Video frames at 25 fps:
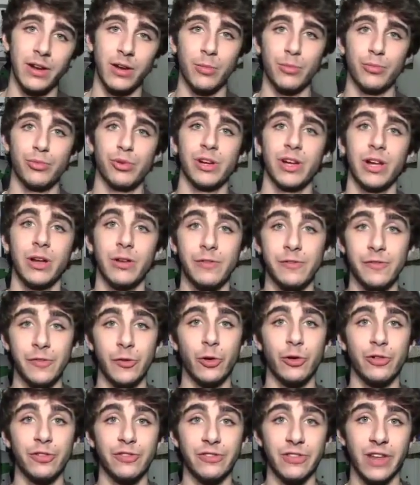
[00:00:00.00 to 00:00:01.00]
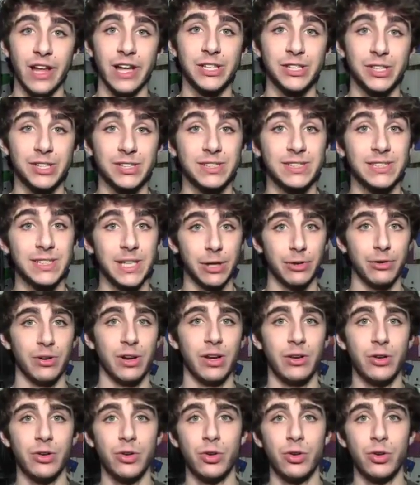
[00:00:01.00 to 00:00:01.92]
planning on bringing full-fledged Siri